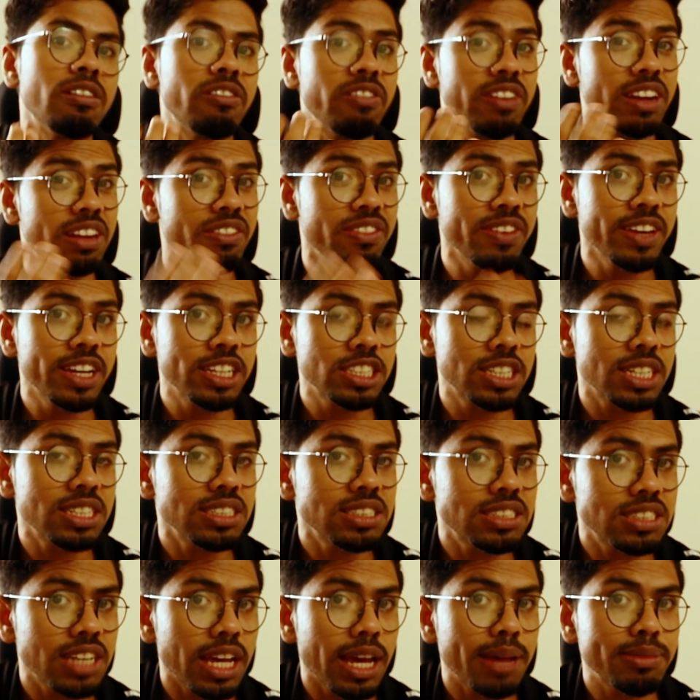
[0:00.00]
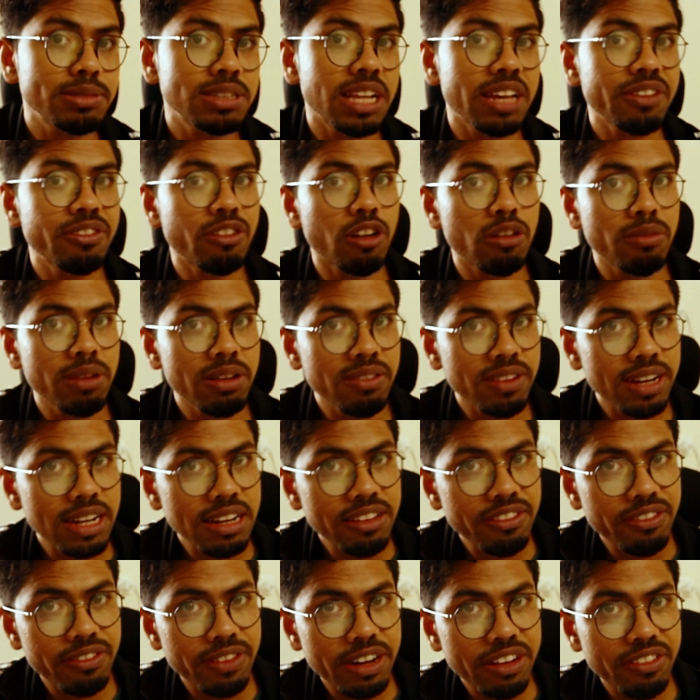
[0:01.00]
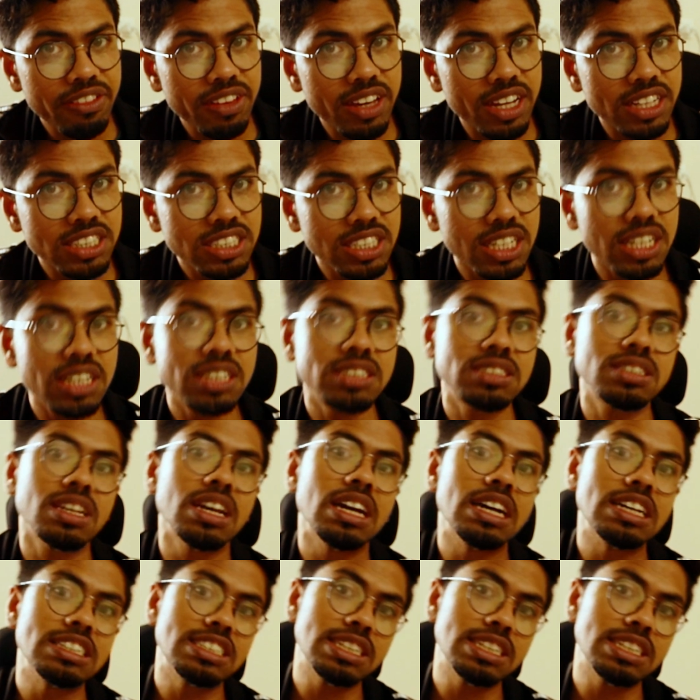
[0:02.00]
verification steps like formal verifications,